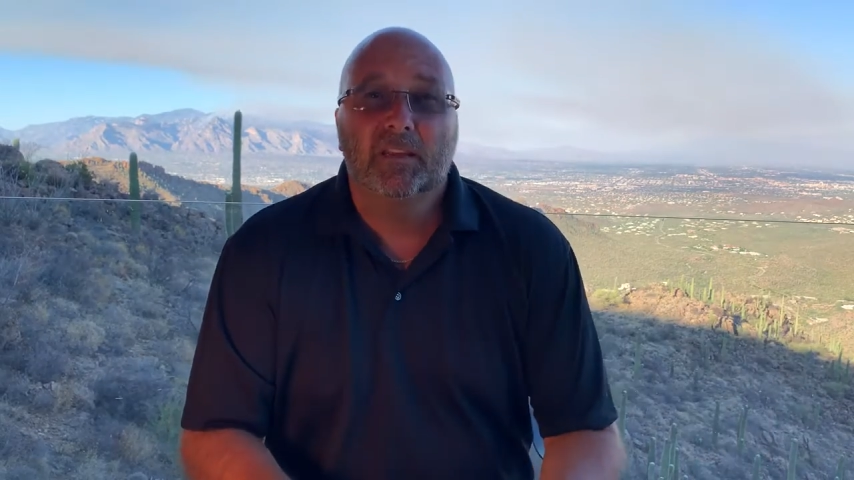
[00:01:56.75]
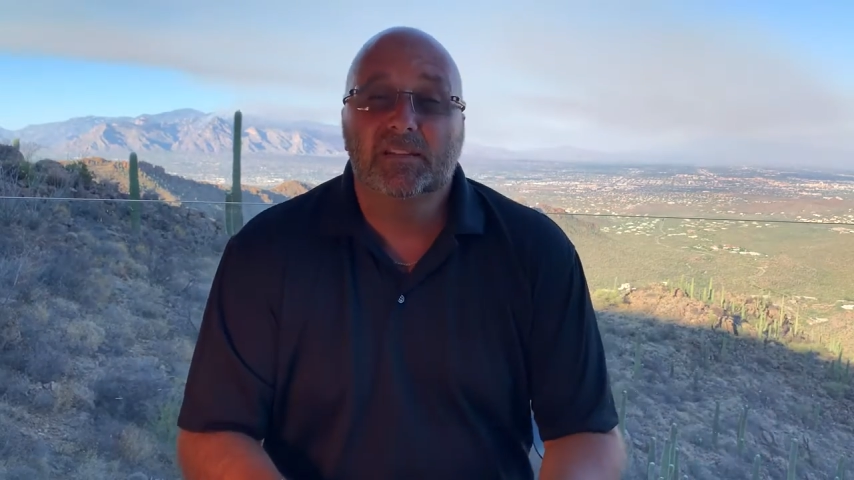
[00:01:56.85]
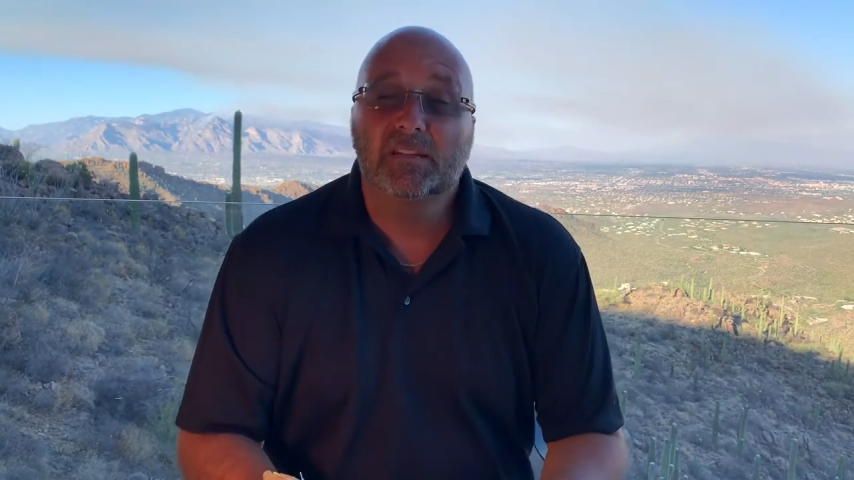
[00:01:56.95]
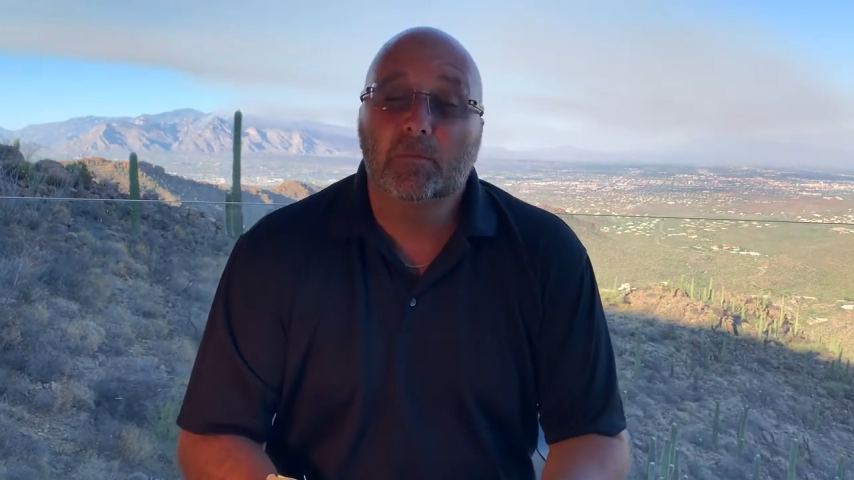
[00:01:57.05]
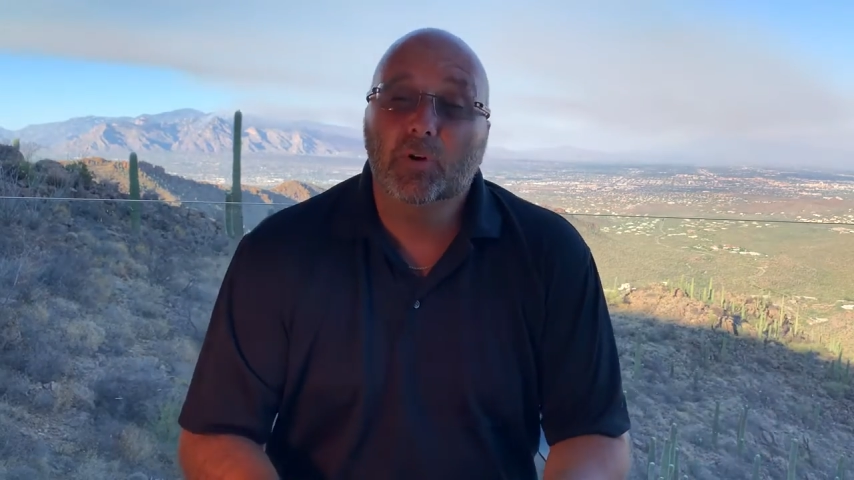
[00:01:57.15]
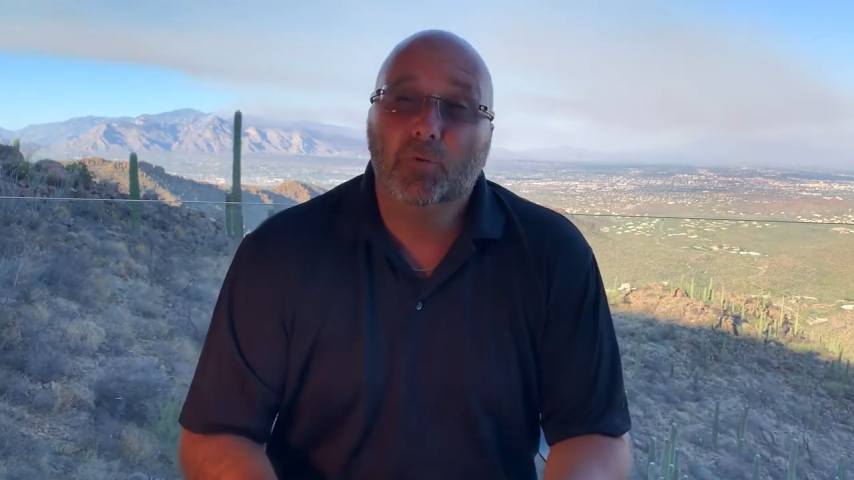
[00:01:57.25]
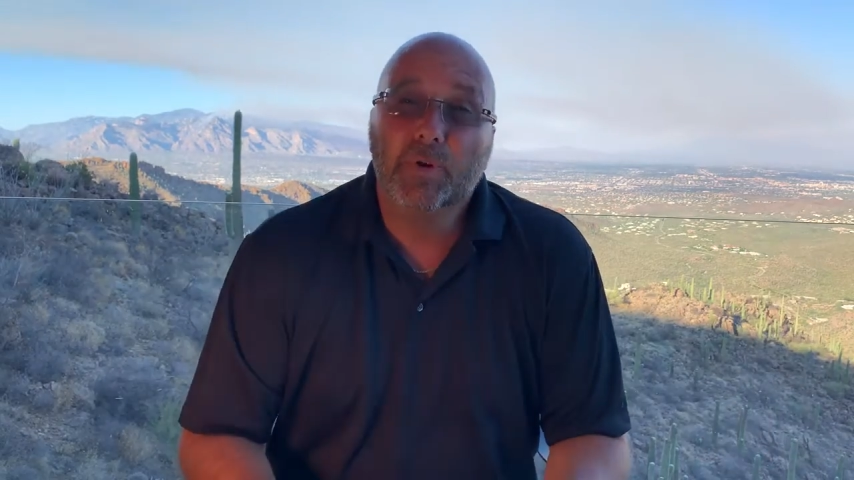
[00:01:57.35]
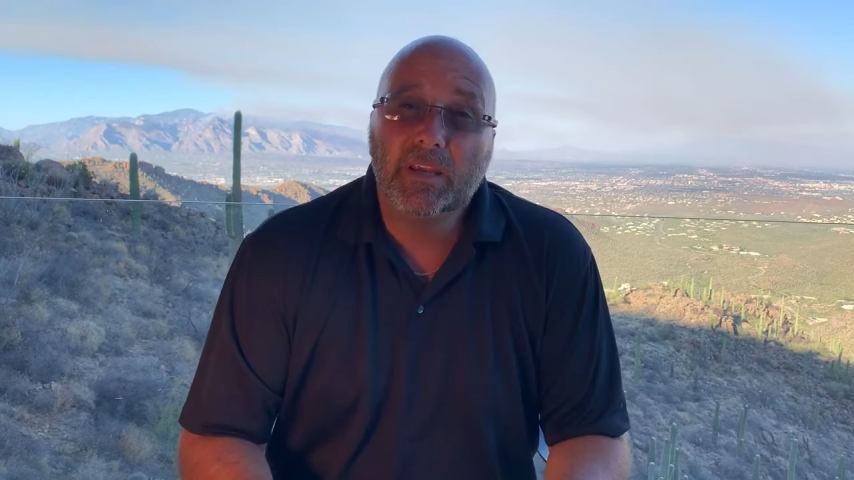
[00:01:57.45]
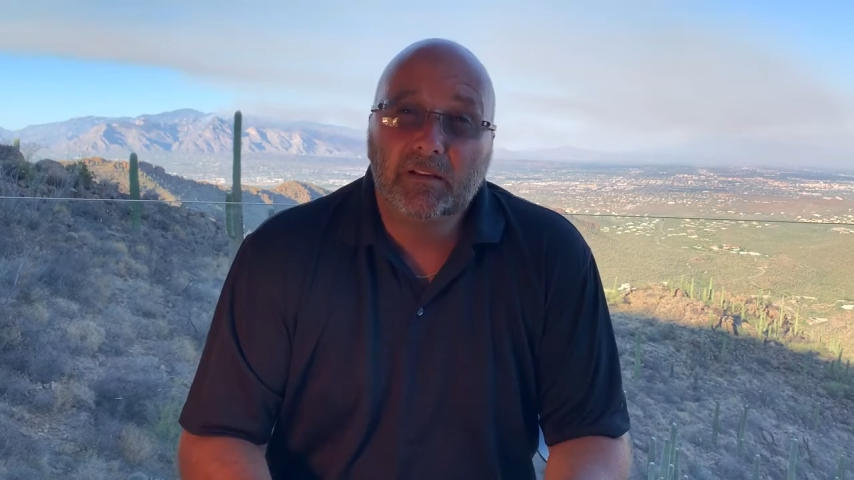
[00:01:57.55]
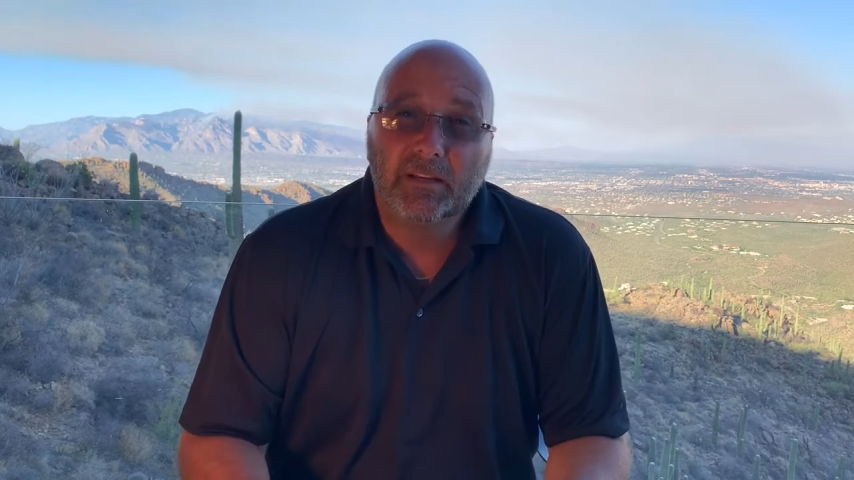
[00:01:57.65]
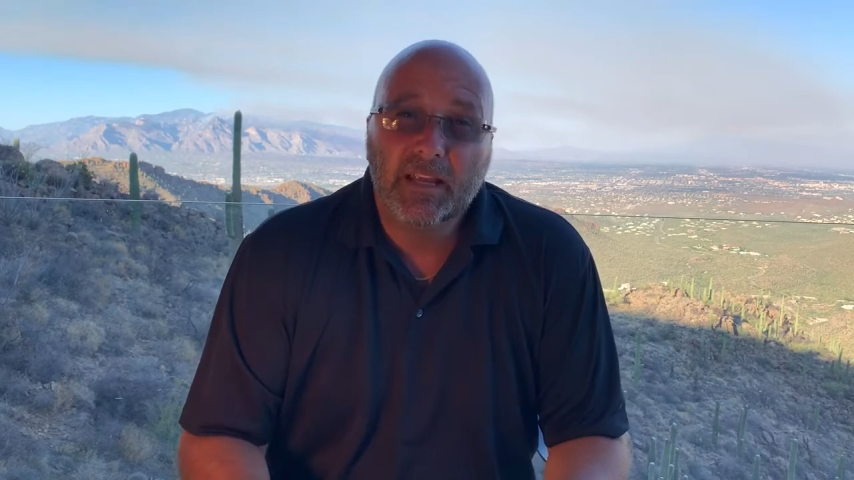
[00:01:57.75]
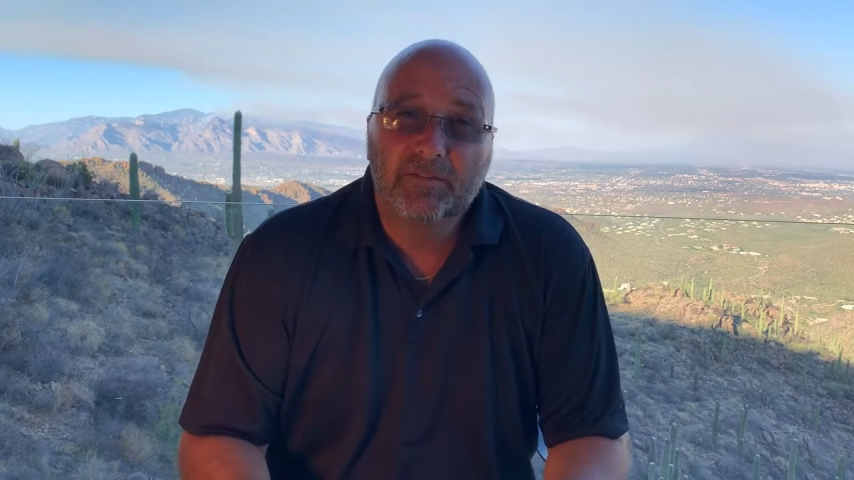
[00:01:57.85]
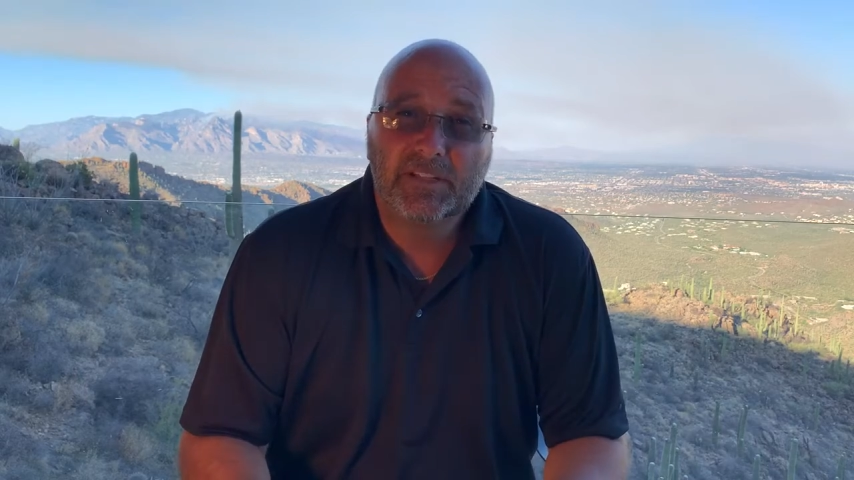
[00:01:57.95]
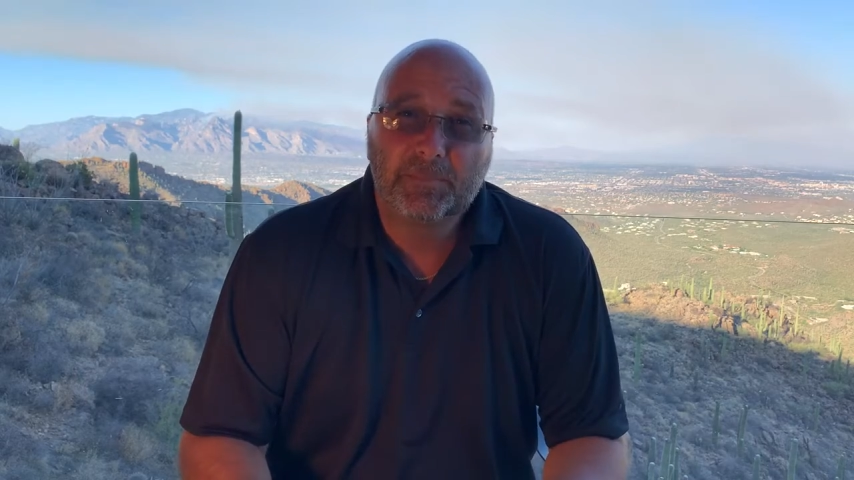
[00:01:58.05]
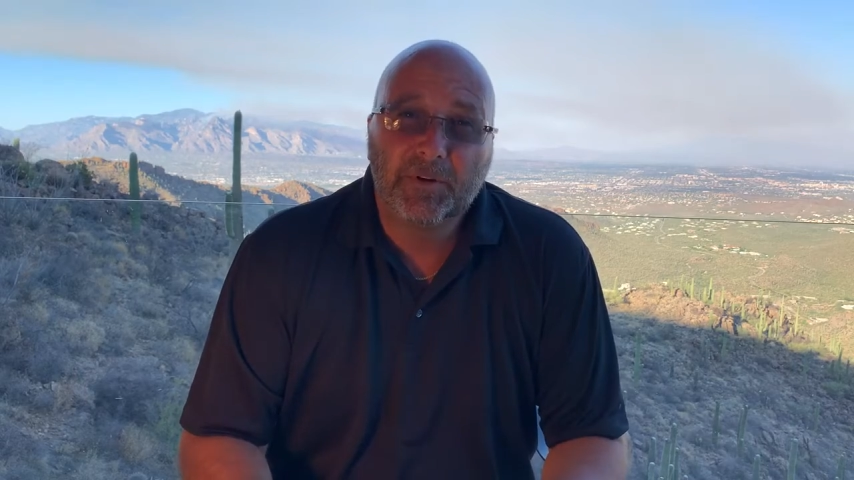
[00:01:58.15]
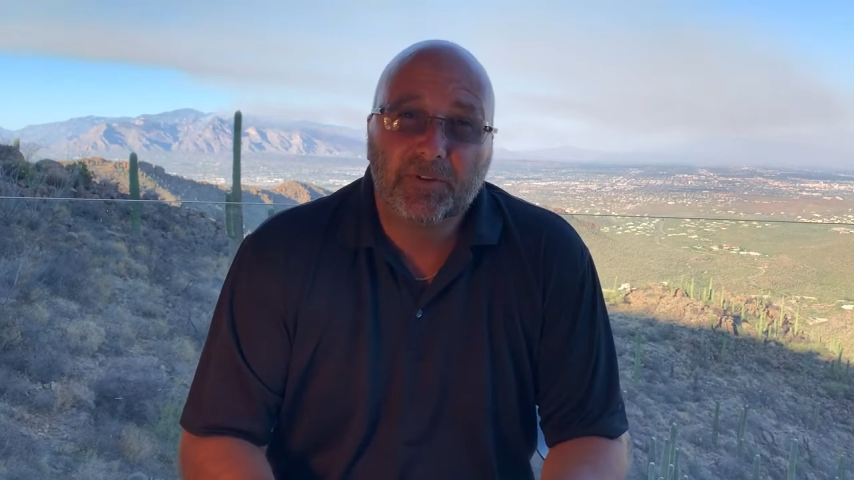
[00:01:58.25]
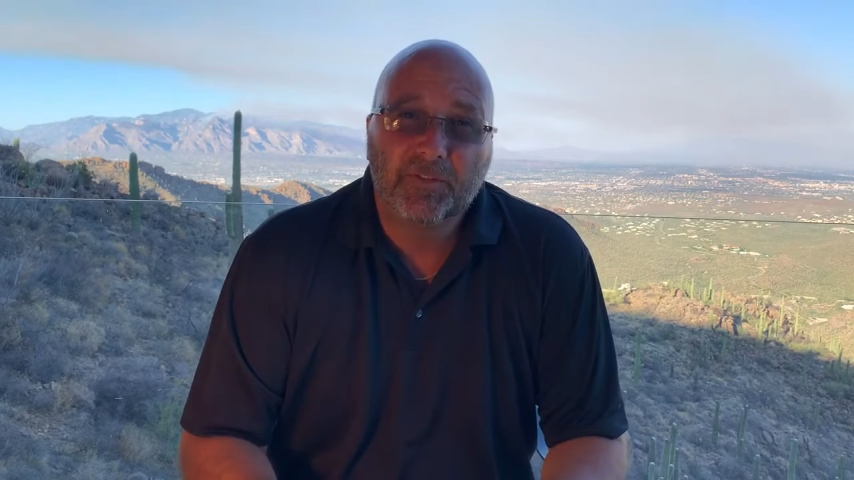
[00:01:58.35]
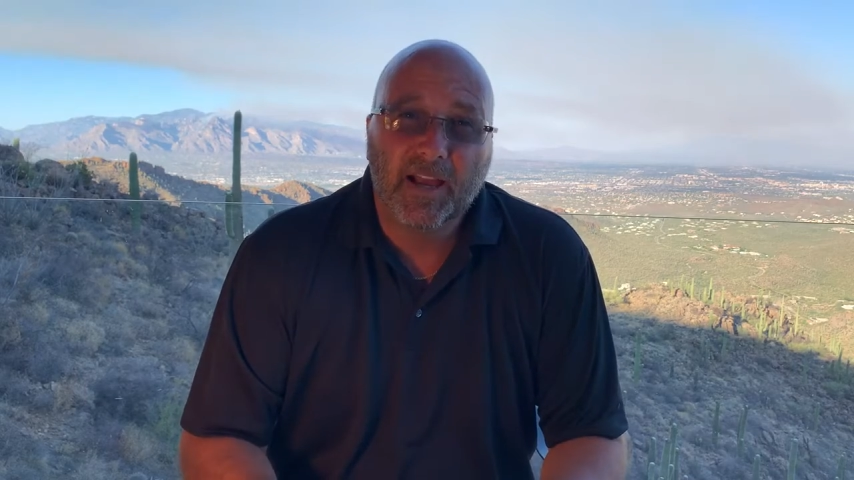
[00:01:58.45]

And some are real and have the Spirit of